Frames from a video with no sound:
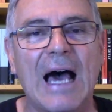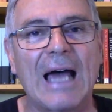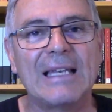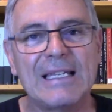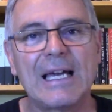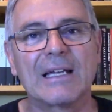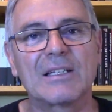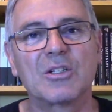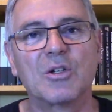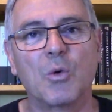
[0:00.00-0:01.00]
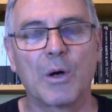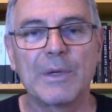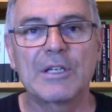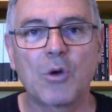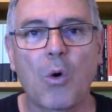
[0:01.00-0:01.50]
And yet, when
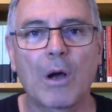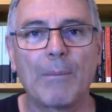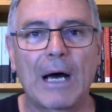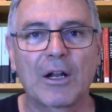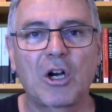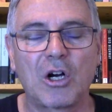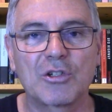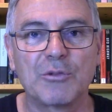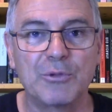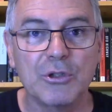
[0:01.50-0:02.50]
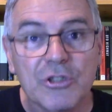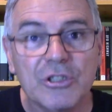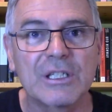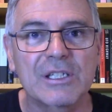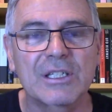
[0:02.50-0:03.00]
we talk about a
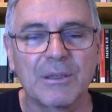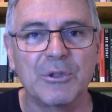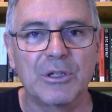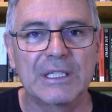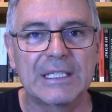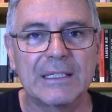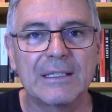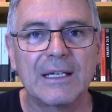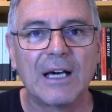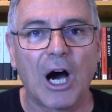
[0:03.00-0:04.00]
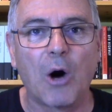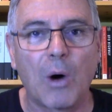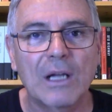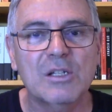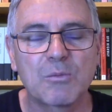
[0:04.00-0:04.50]
contributionist community, a
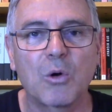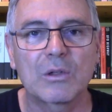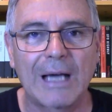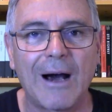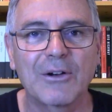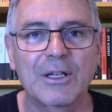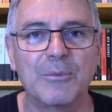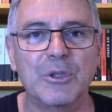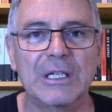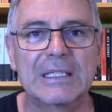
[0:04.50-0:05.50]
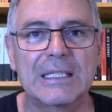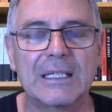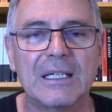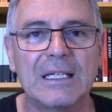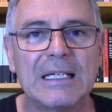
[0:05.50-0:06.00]
one small town
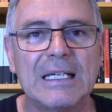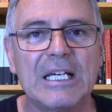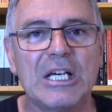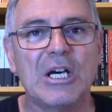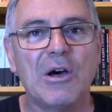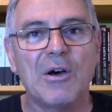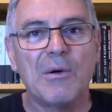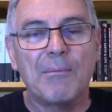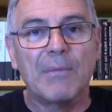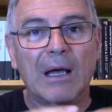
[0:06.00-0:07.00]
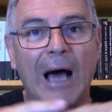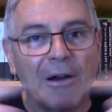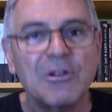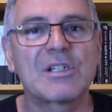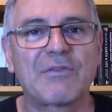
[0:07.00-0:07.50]
community,
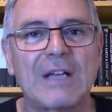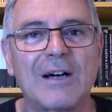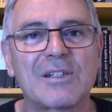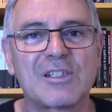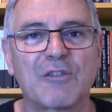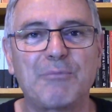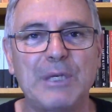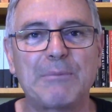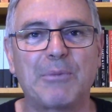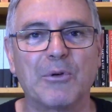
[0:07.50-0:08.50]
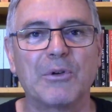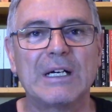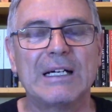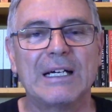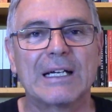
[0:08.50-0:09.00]
hundreds of thousands of
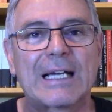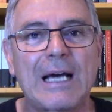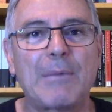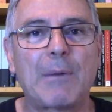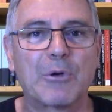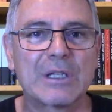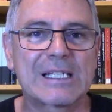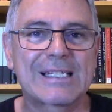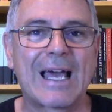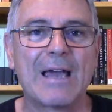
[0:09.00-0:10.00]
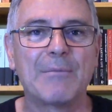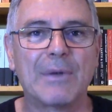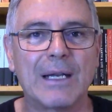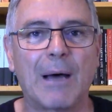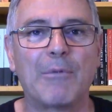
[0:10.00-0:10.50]
people come up with the
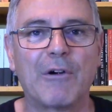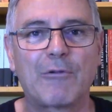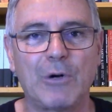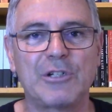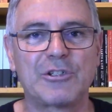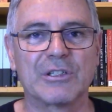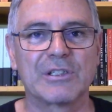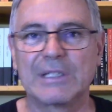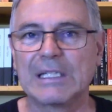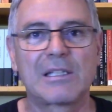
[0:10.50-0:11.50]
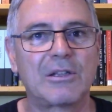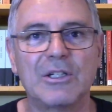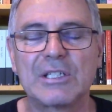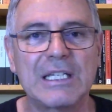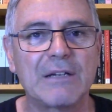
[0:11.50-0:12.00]
same number of questions, these
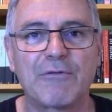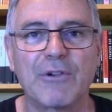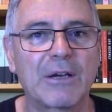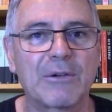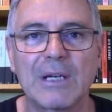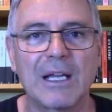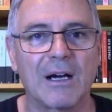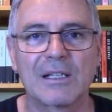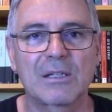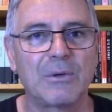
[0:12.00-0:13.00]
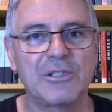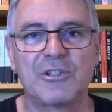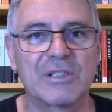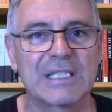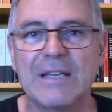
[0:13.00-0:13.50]
13 frequently asked
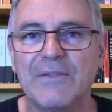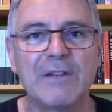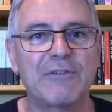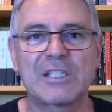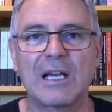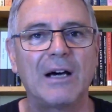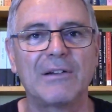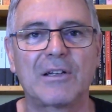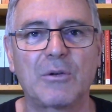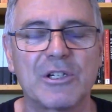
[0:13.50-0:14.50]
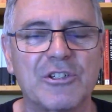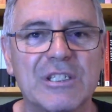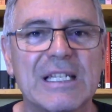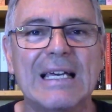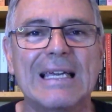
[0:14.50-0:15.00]
questions. Even if it's 100
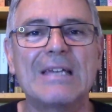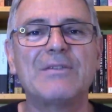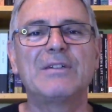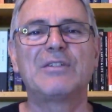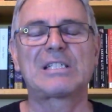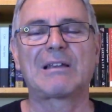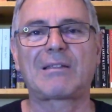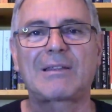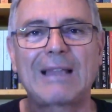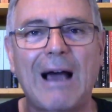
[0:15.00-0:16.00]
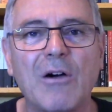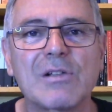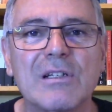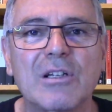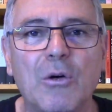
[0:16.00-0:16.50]
questions, even if it's
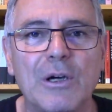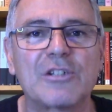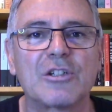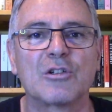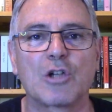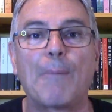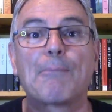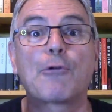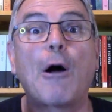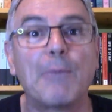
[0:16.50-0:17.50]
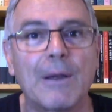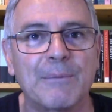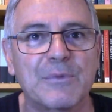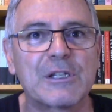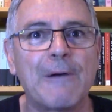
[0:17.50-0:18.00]
1,000 questions or
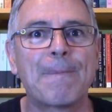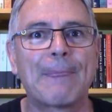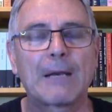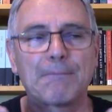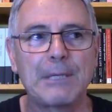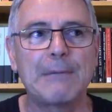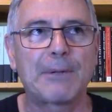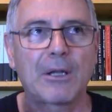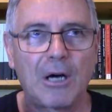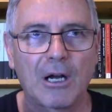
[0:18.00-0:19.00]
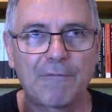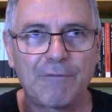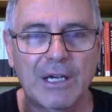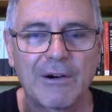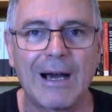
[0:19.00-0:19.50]
problems that people can't
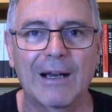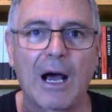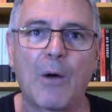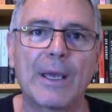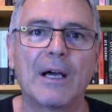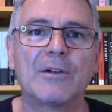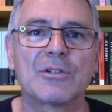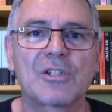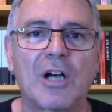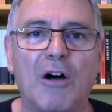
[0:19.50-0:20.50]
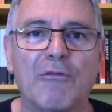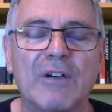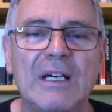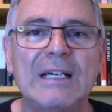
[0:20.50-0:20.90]
figure out how we're going to solve,